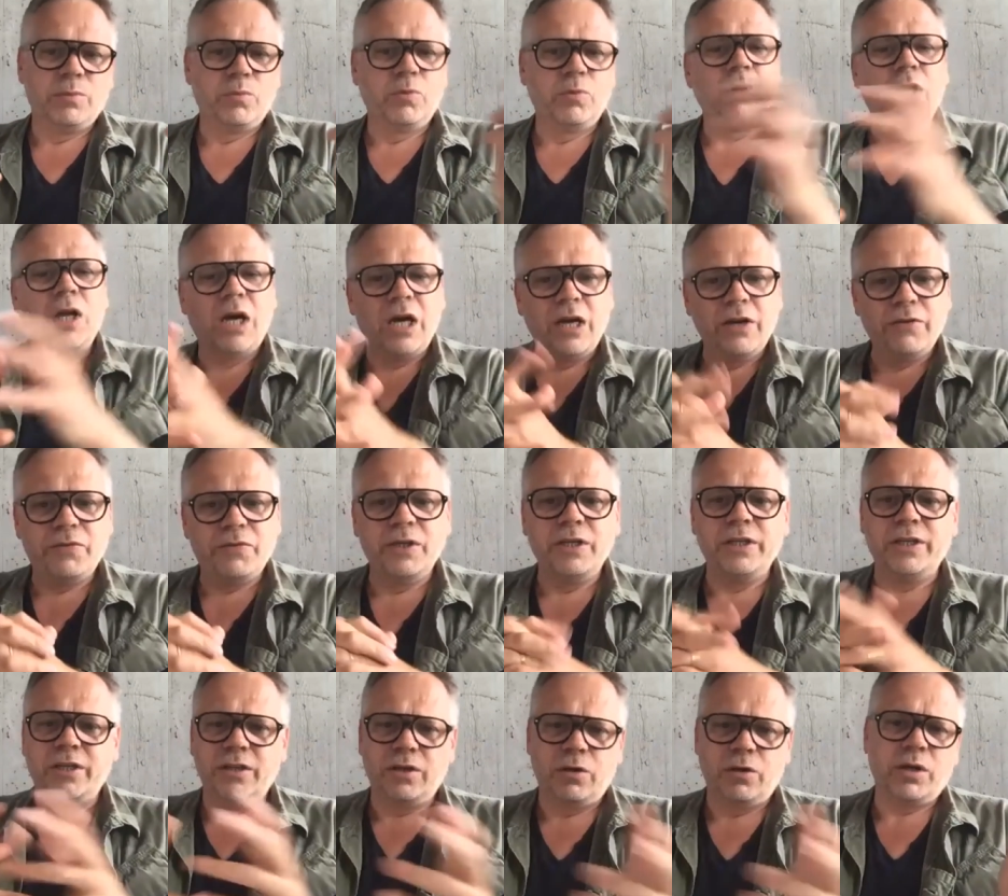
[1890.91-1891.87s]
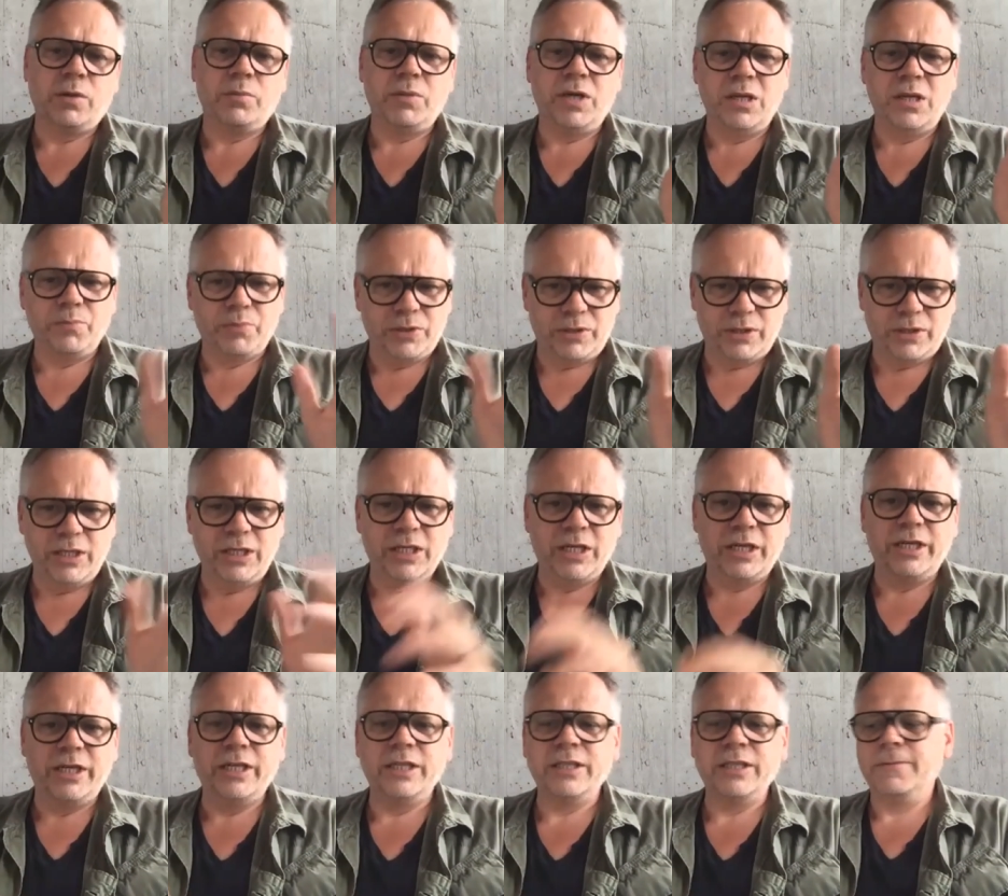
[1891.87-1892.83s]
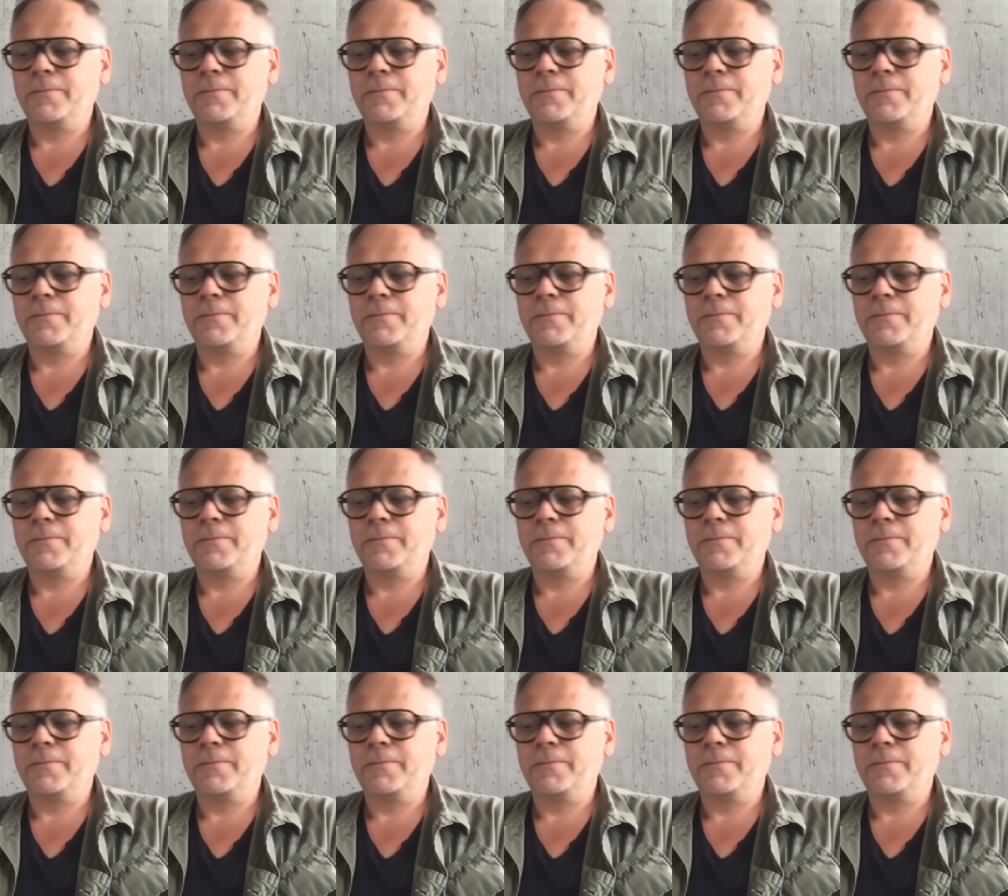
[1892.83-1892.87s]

bit more life in it you know what i mean yeah. patina yeah